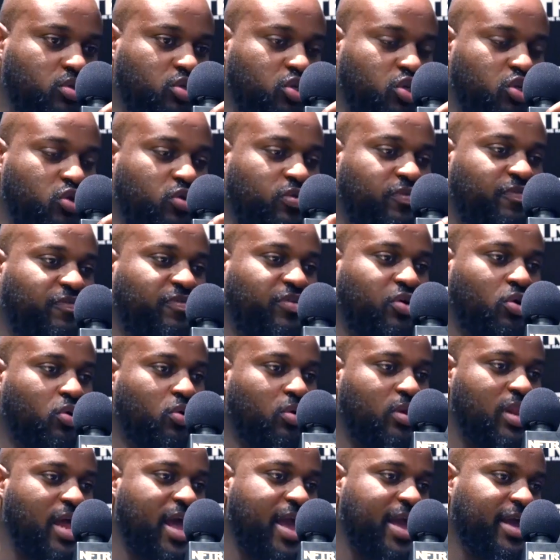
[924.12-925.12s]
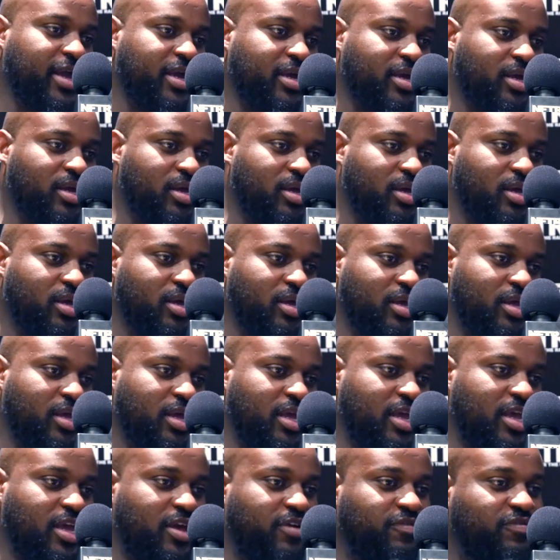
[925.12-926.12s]
Do you feel like
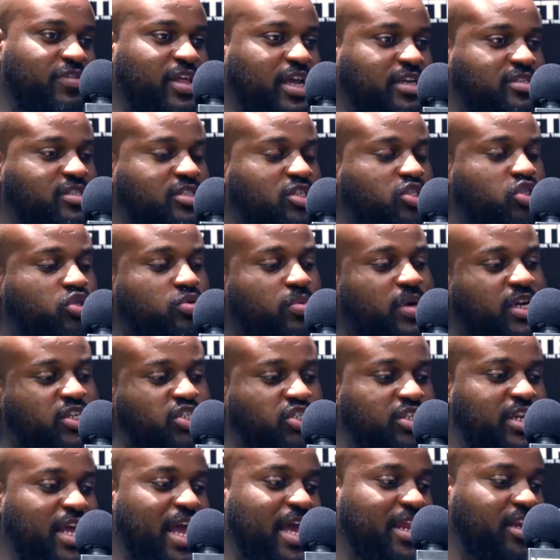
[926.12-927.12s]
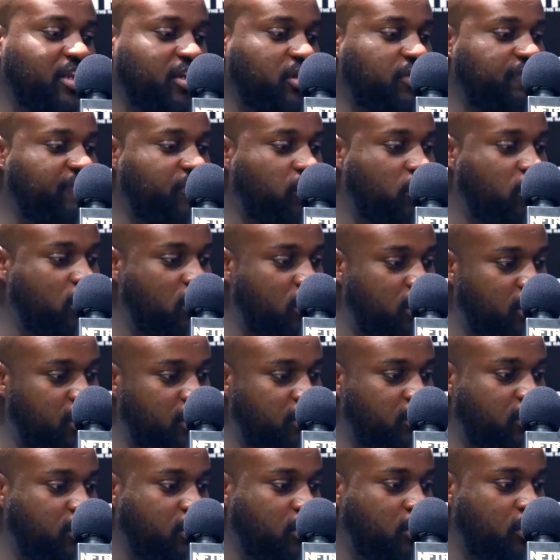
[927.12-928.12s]
if that situation hadn't have
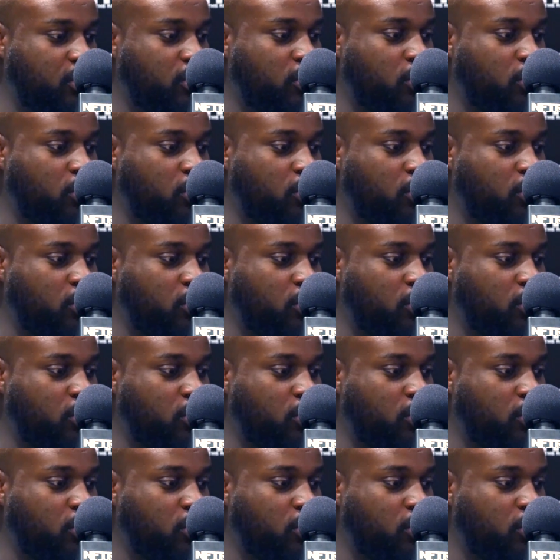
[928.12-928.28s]
occurred